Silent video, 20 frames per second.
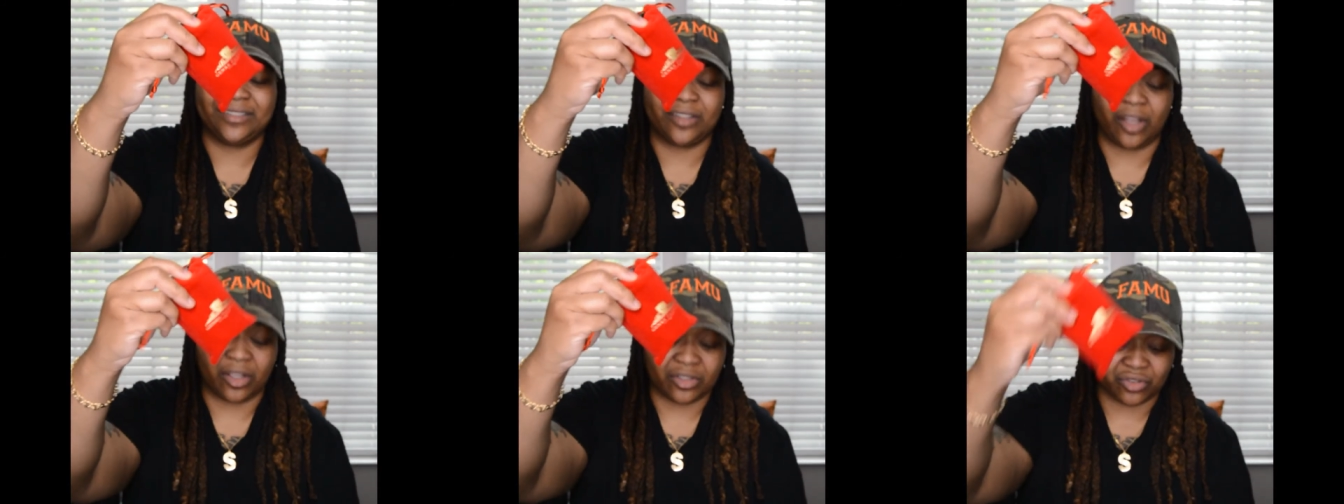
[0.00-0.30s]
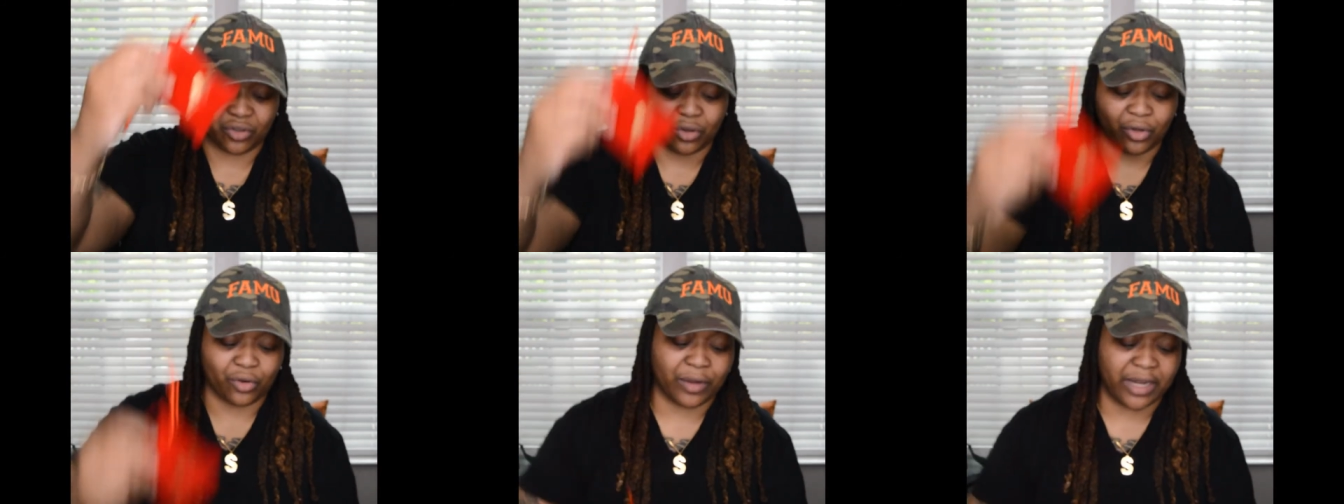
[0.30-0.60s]

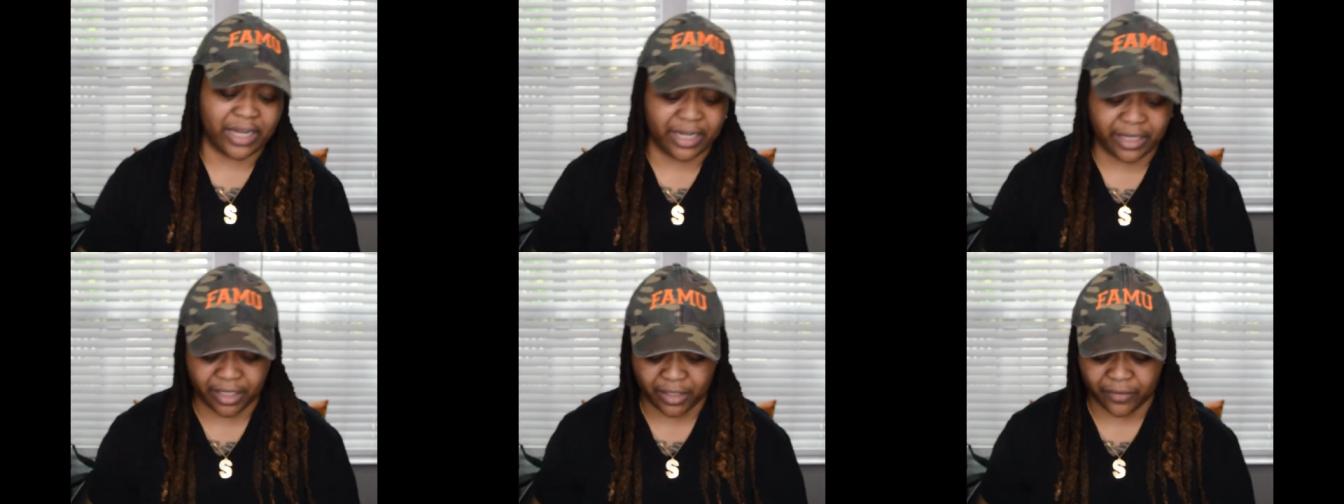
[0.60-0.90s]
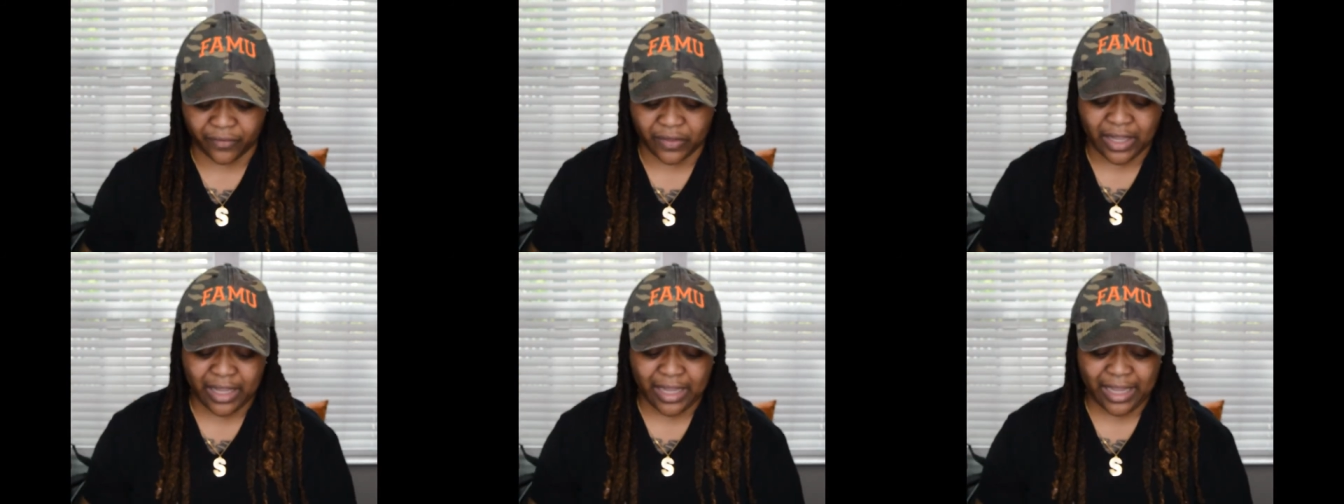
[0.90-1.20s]
also a great
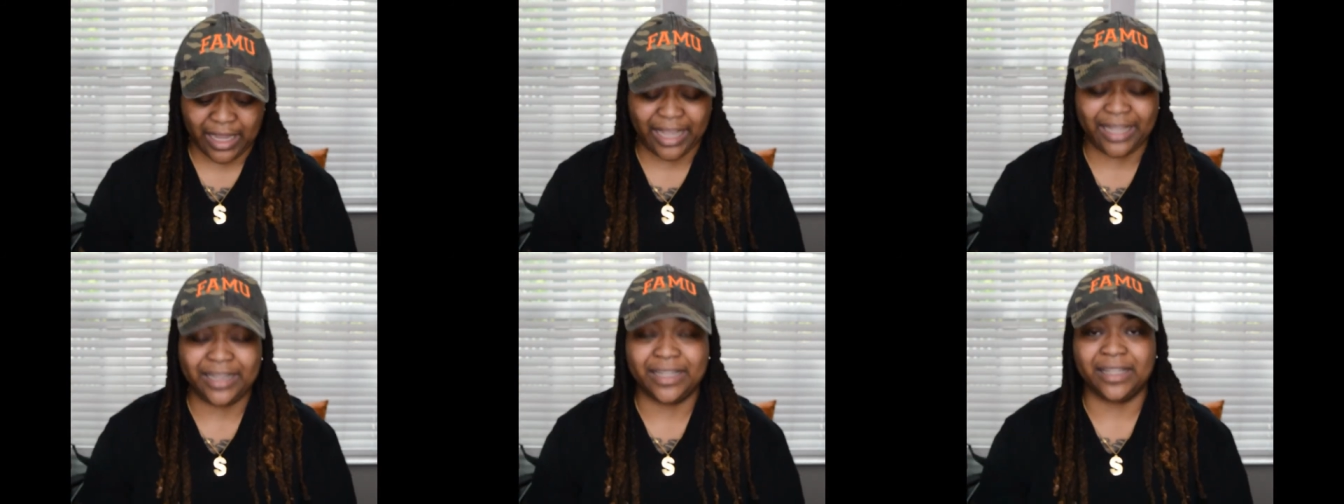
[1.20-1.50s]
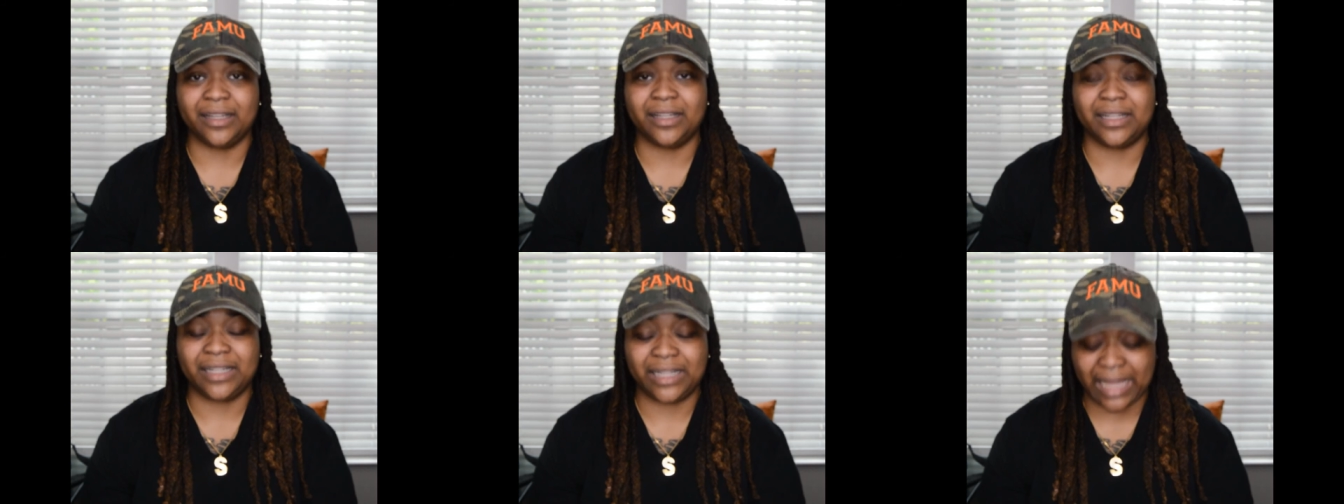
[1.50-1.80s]
gift. And
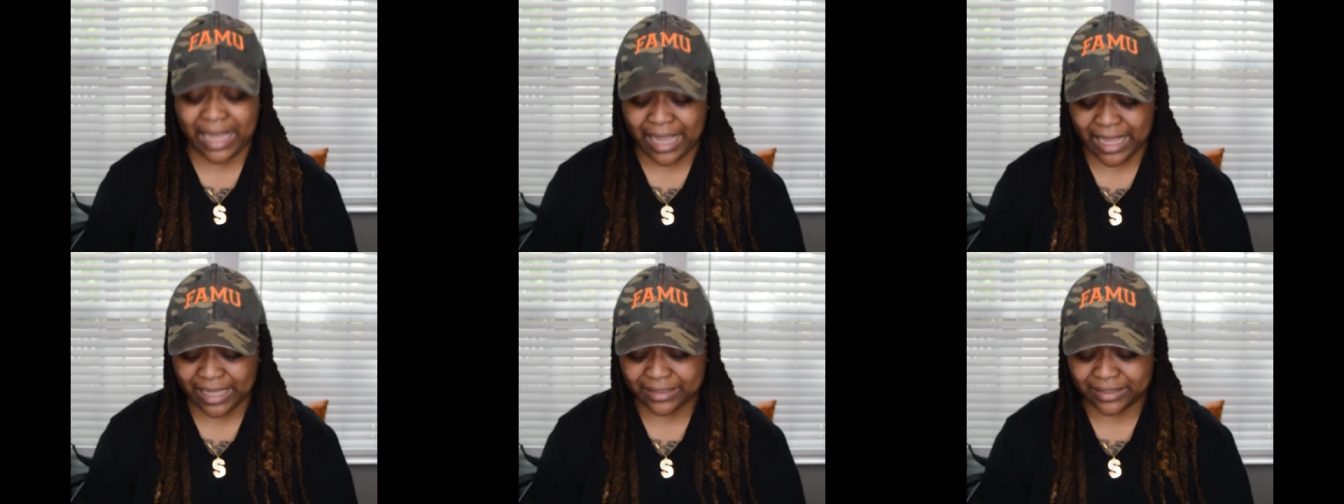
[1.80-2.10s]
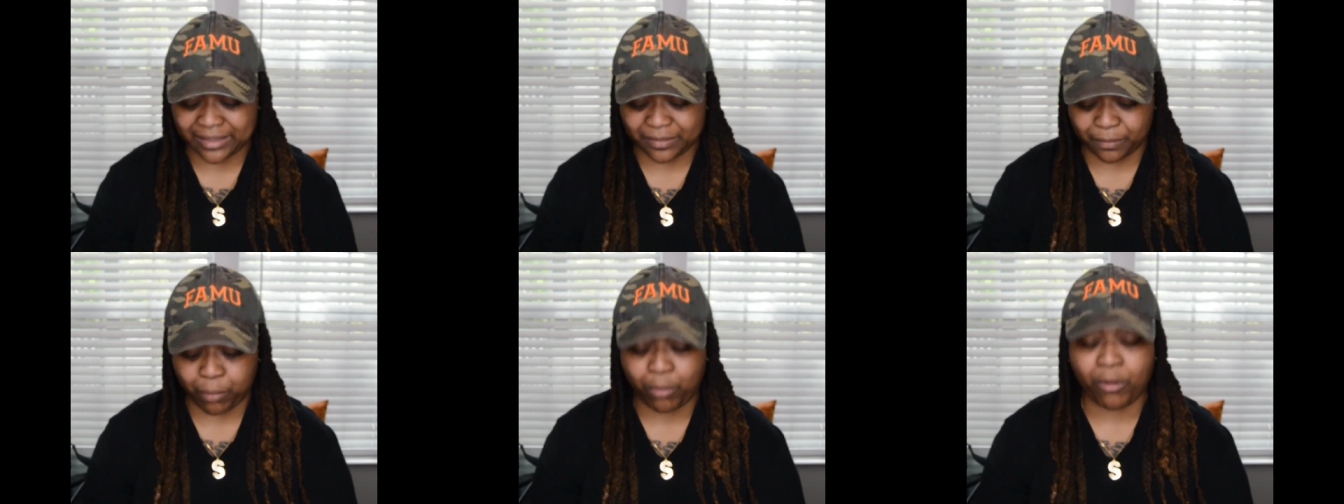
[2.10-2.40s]
the last